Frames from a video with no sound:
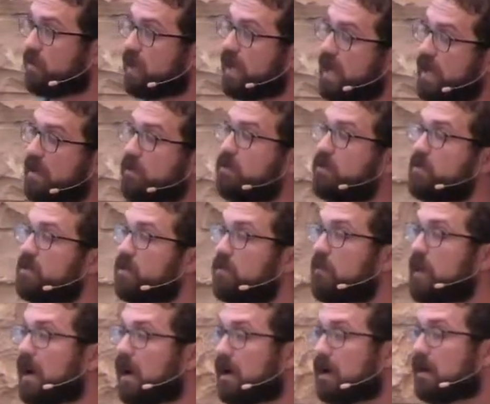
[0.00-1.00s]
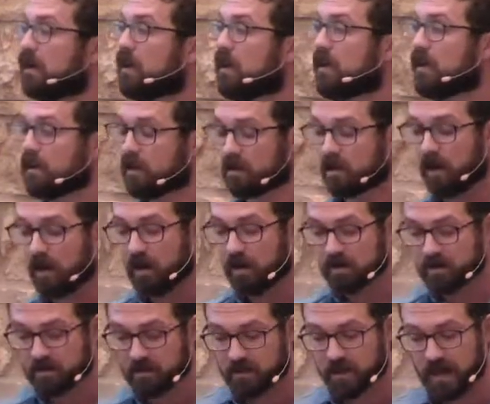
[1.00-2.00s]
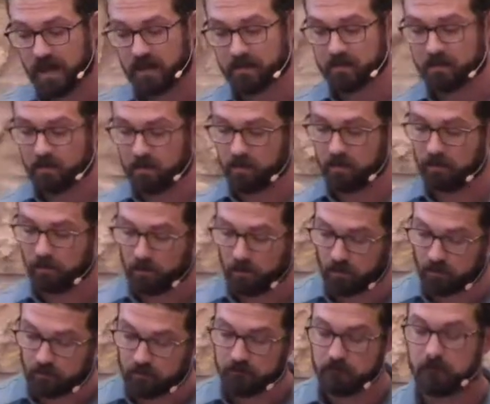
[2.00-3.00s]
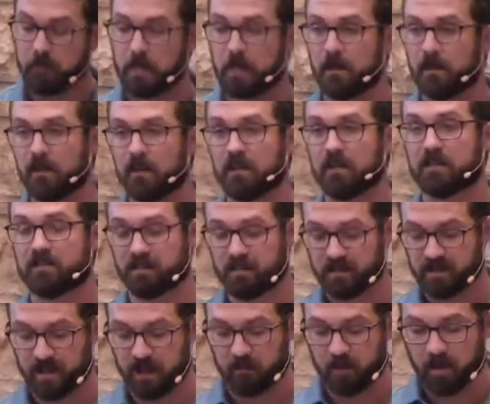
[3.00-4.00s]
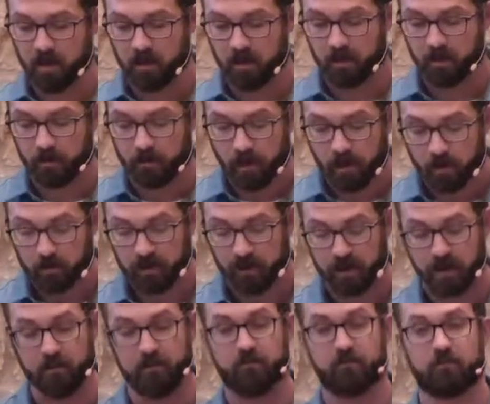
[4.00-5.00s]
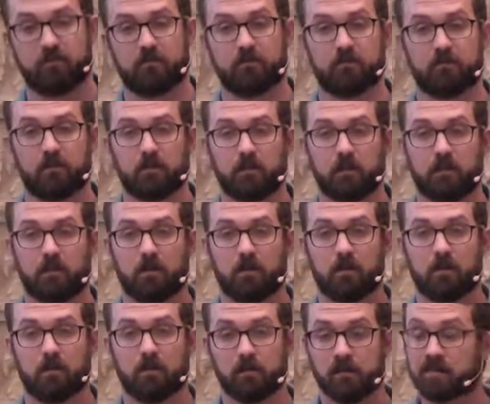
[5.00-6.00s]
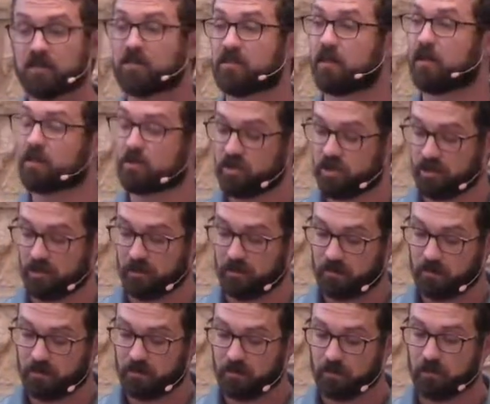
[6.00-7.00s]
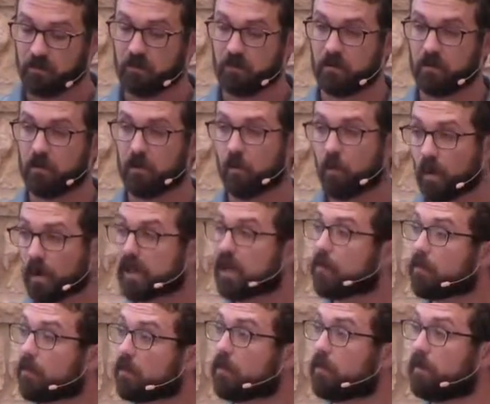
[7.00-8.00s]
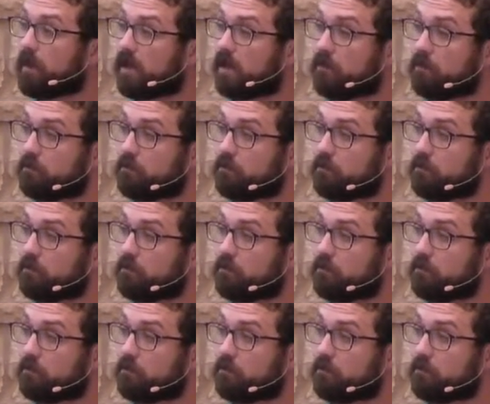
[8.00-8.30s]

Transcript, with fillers: idols. And my call tonight to you is the same call that Paul gave. This is urgent. Wake up and repent.